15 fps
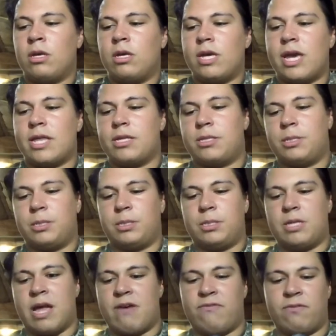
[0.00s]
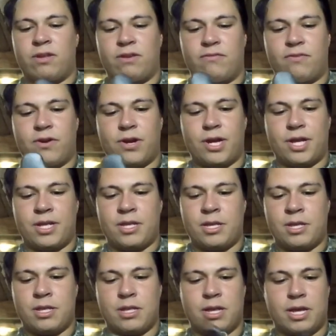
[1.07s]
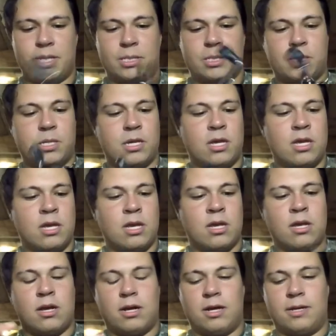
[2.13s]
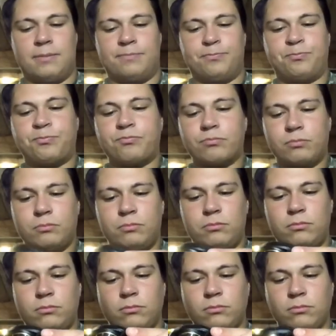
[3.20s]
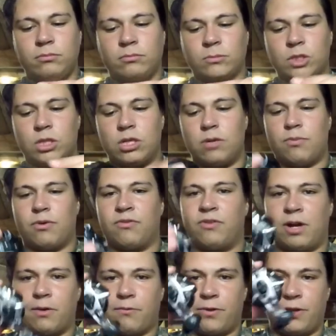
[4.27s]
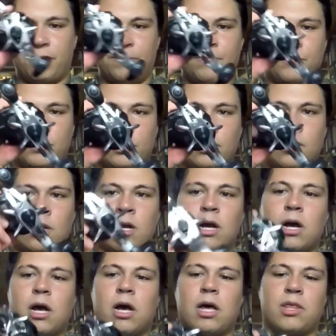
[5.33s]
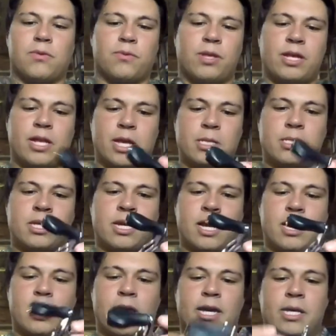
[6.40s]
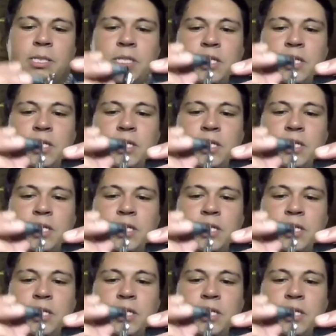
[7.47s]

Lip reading: Yeah, this is definitely a very nice low profile reel. The really nice thing I like is